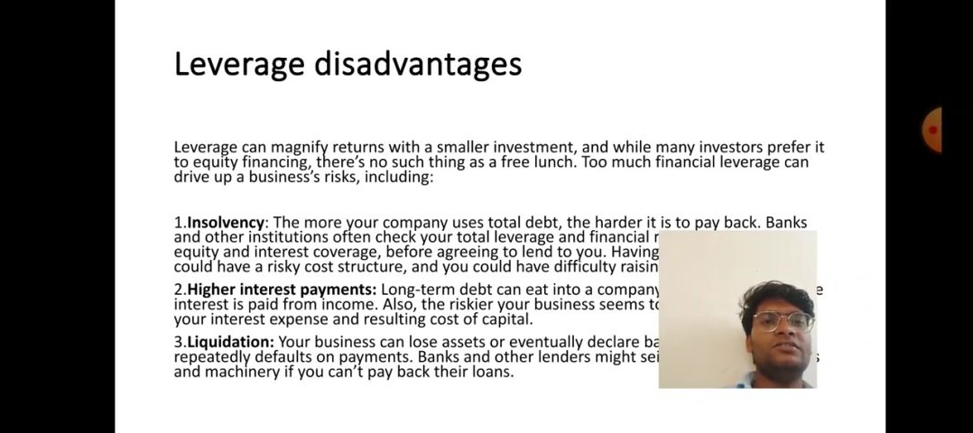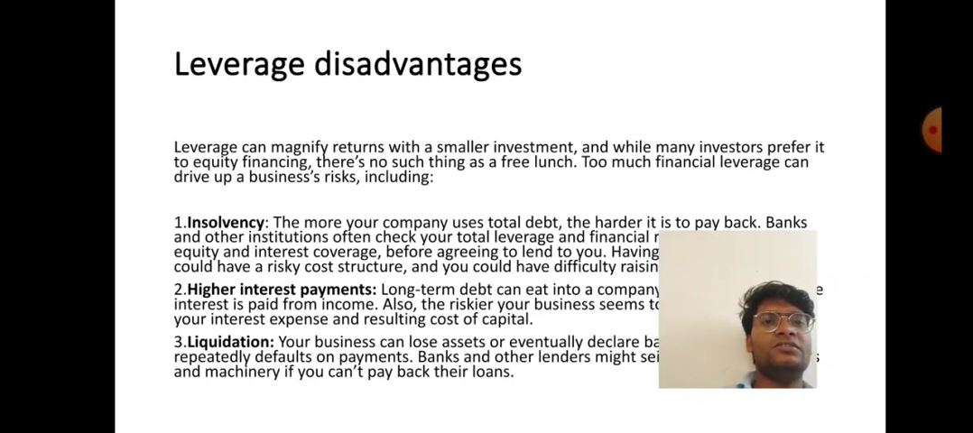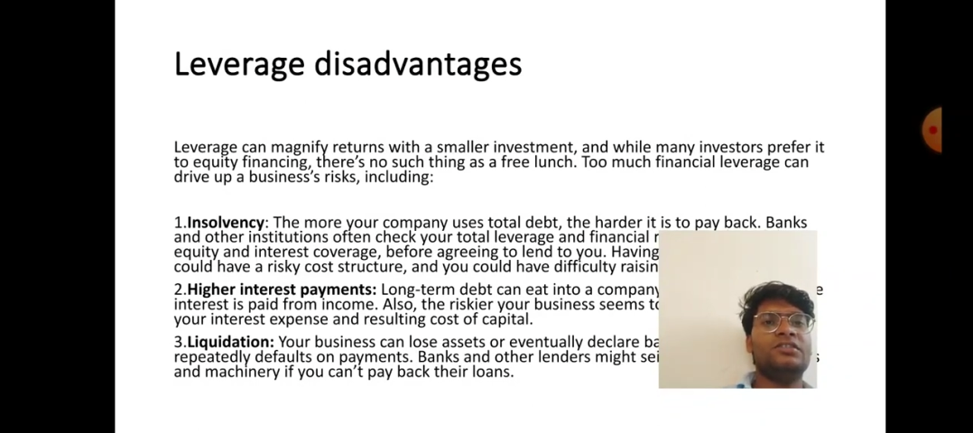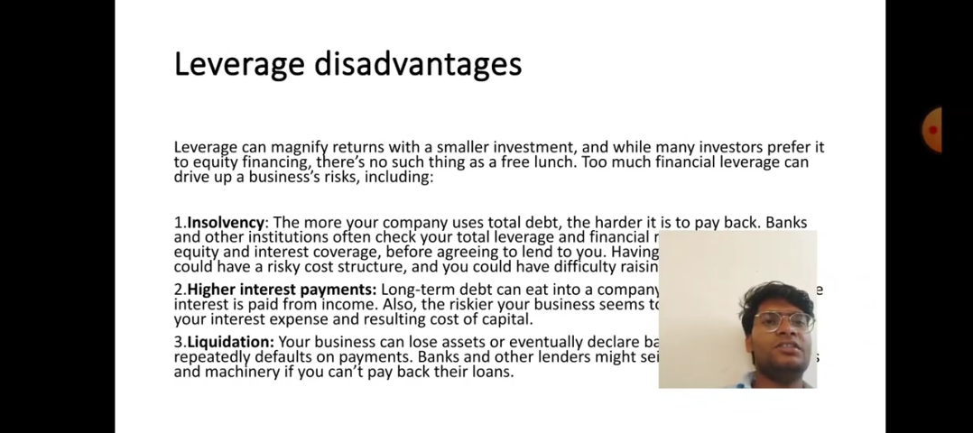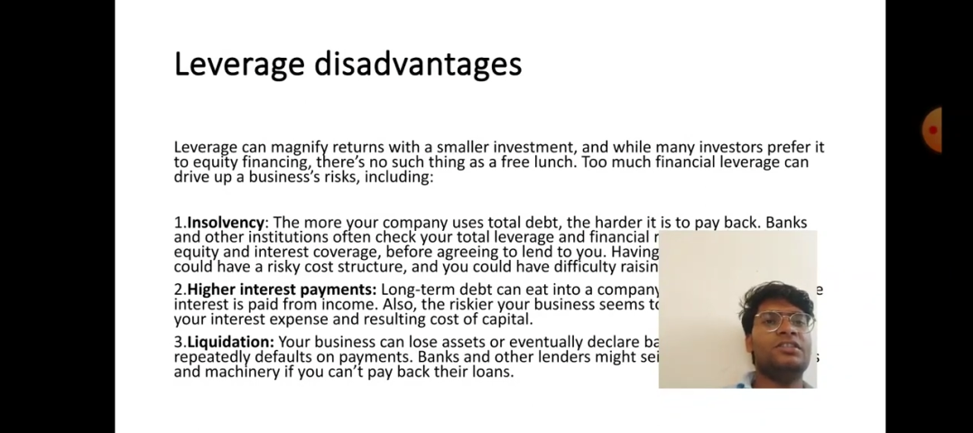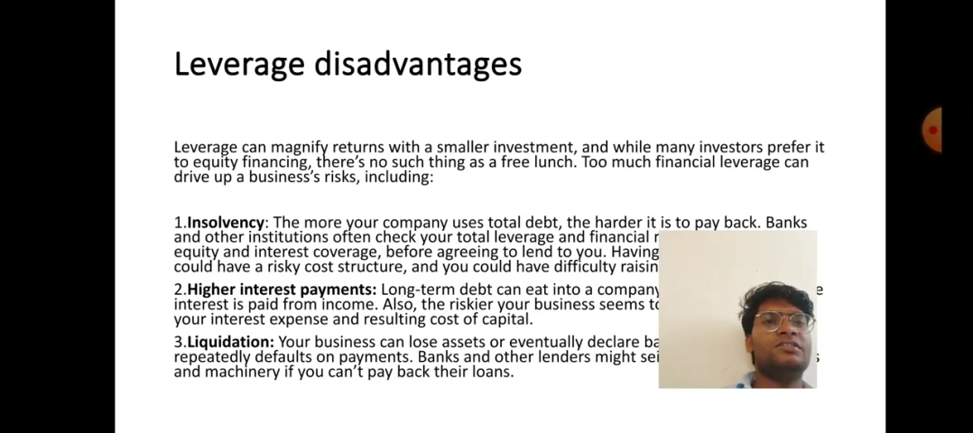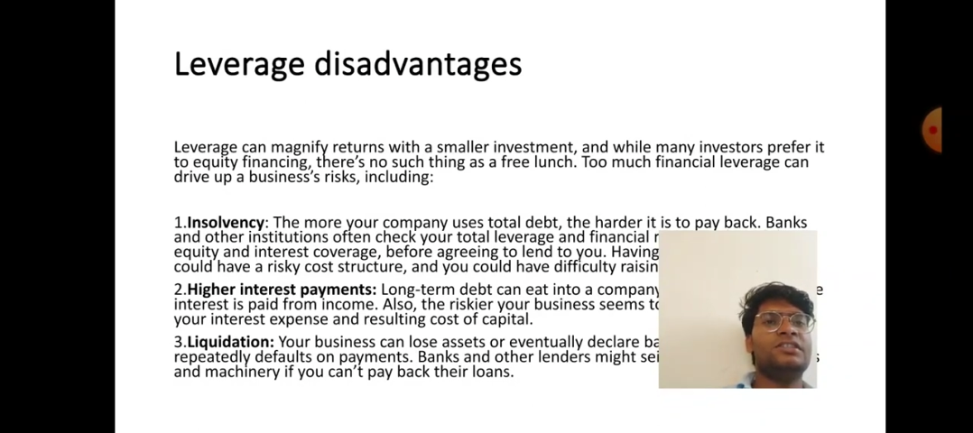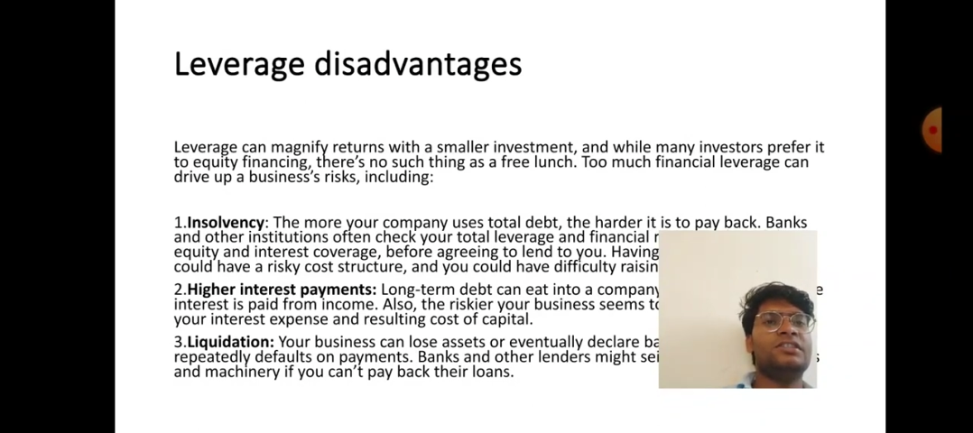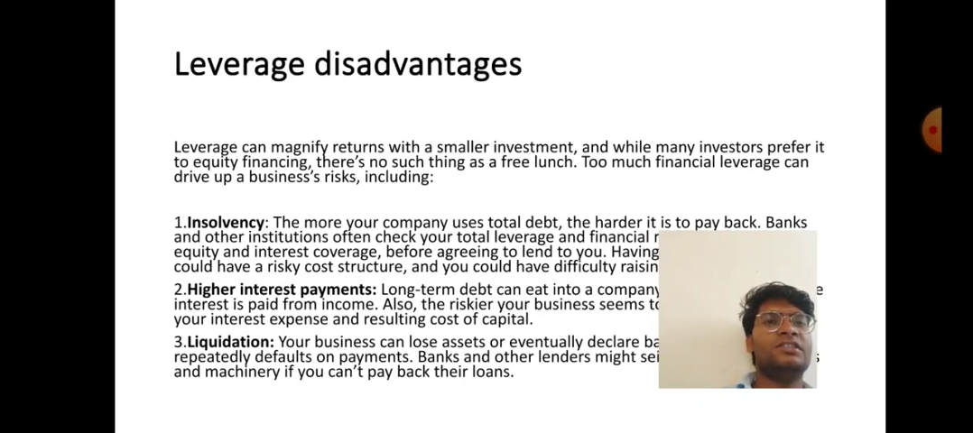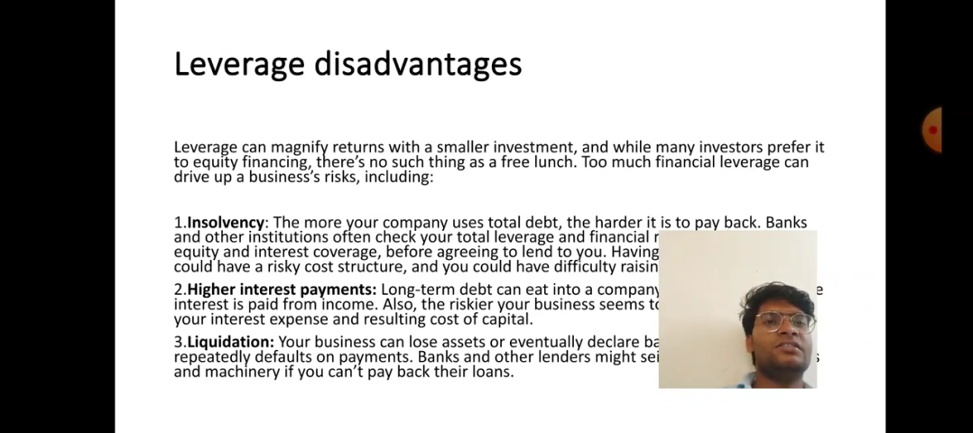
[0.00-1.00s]
such as
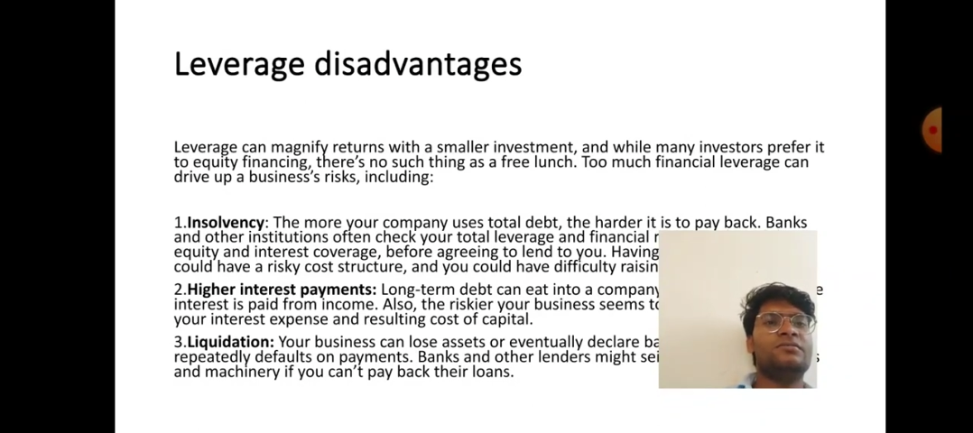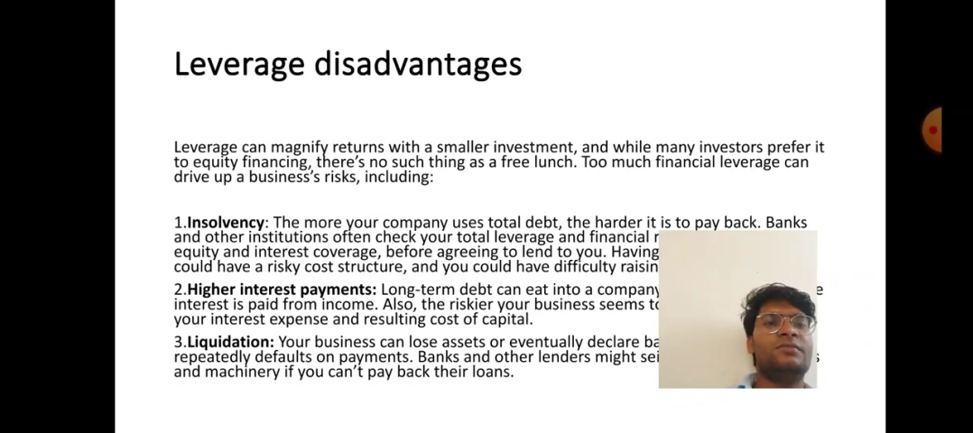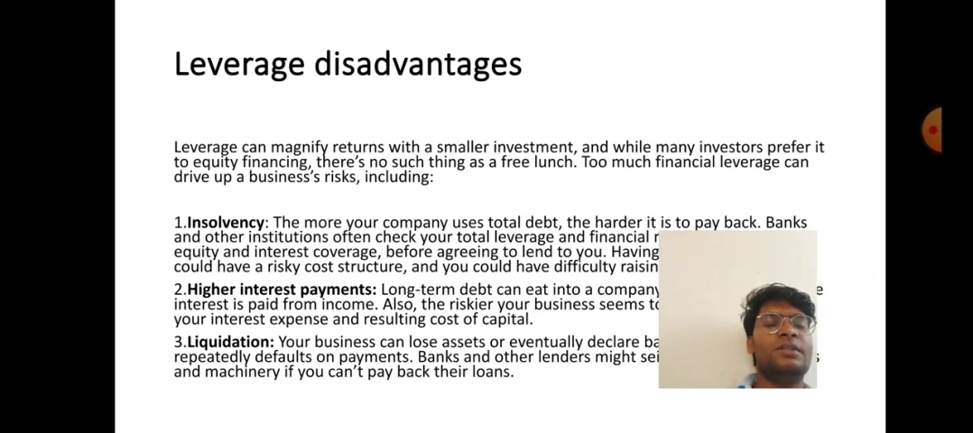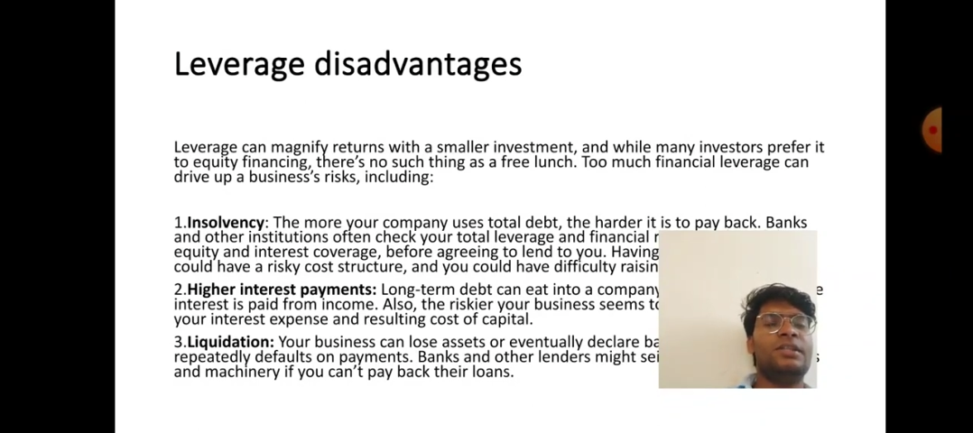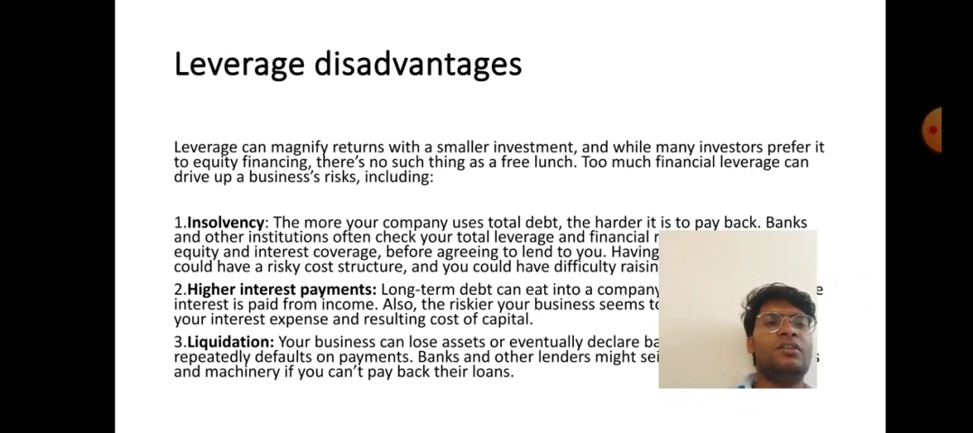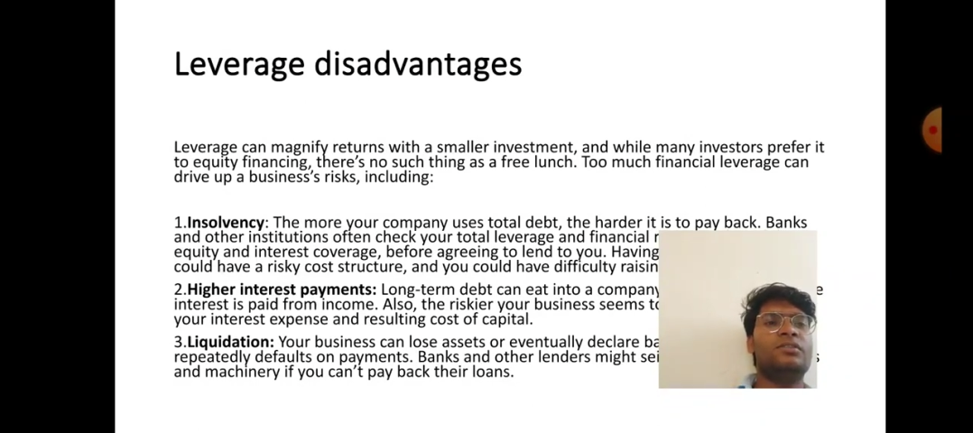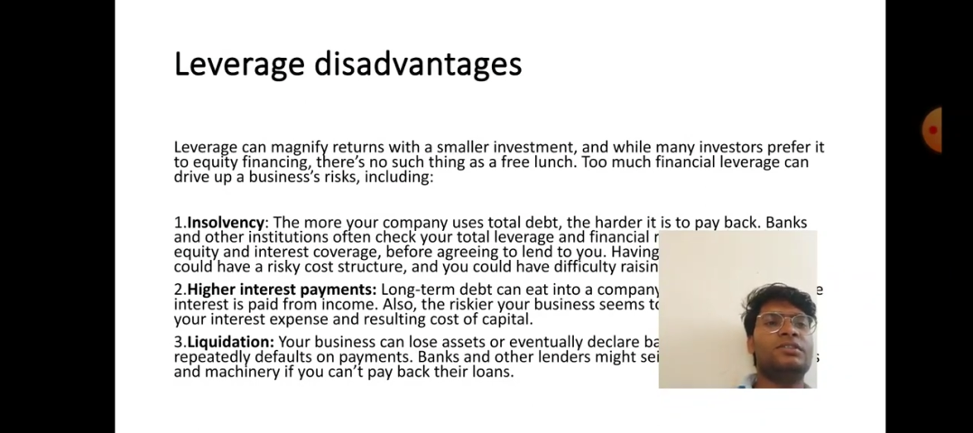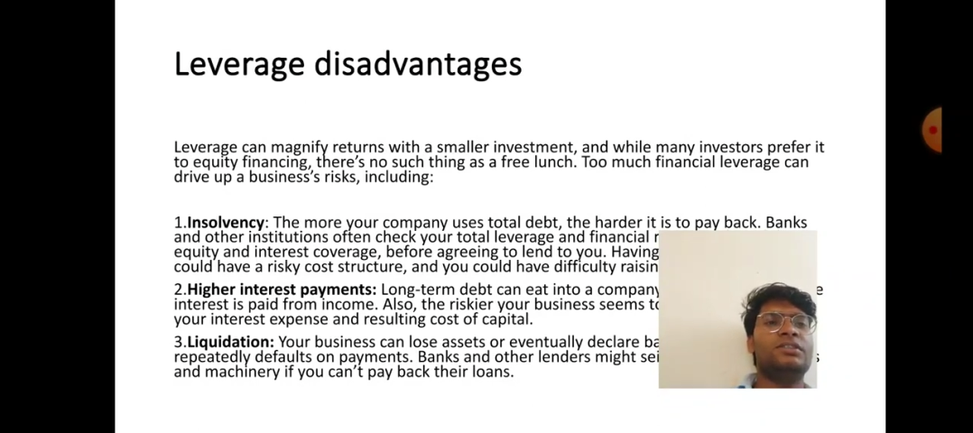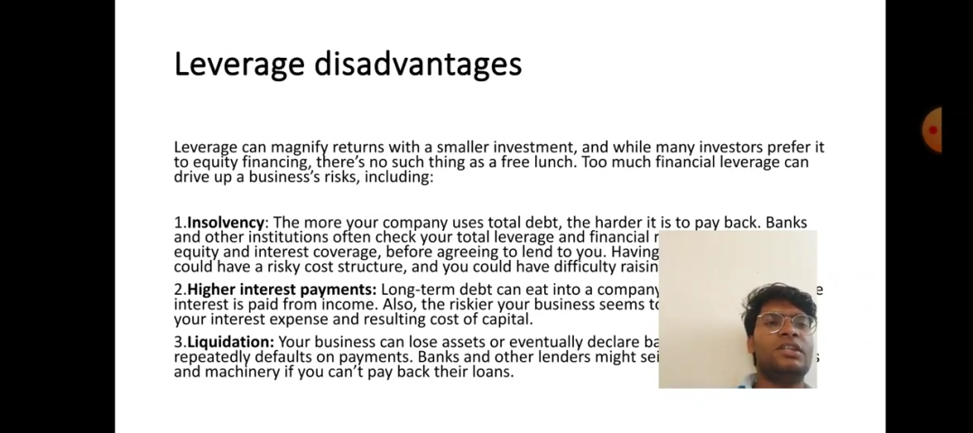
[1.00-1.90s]
thinking free lunch,